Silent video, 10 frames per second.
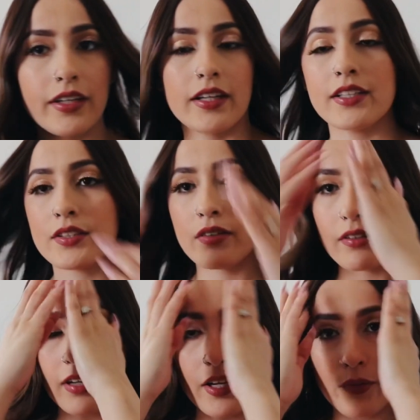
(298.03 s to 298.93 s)
Okay, you guys,
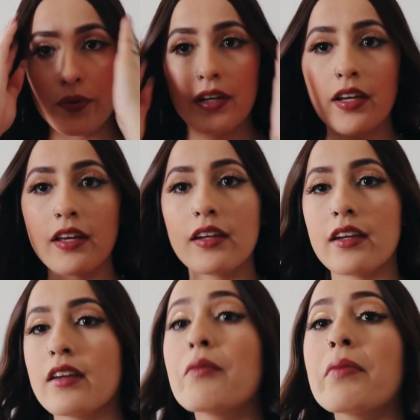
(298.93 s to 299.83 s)
so I went ahead
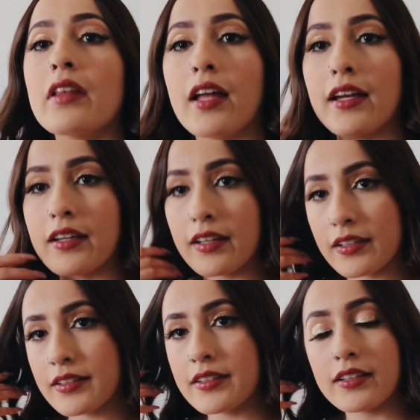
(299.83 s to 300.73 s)
and applied
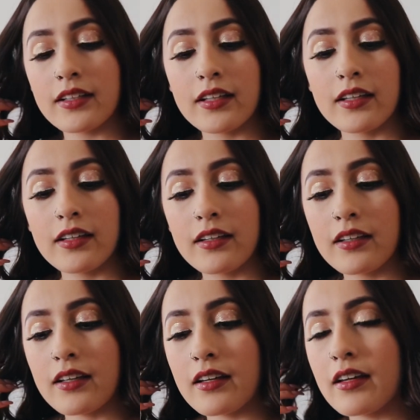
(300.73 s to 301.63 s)
it.
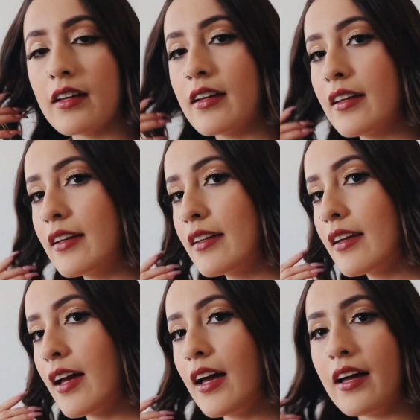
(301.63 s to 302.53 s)

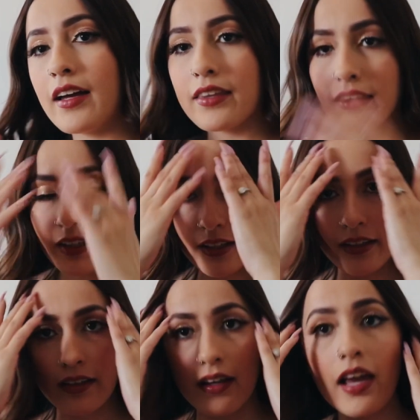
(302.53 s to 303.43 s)
And I
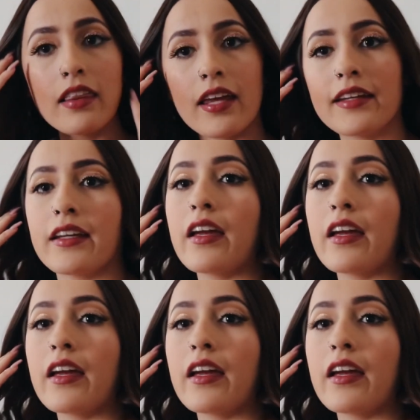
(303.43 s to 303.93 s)
think I like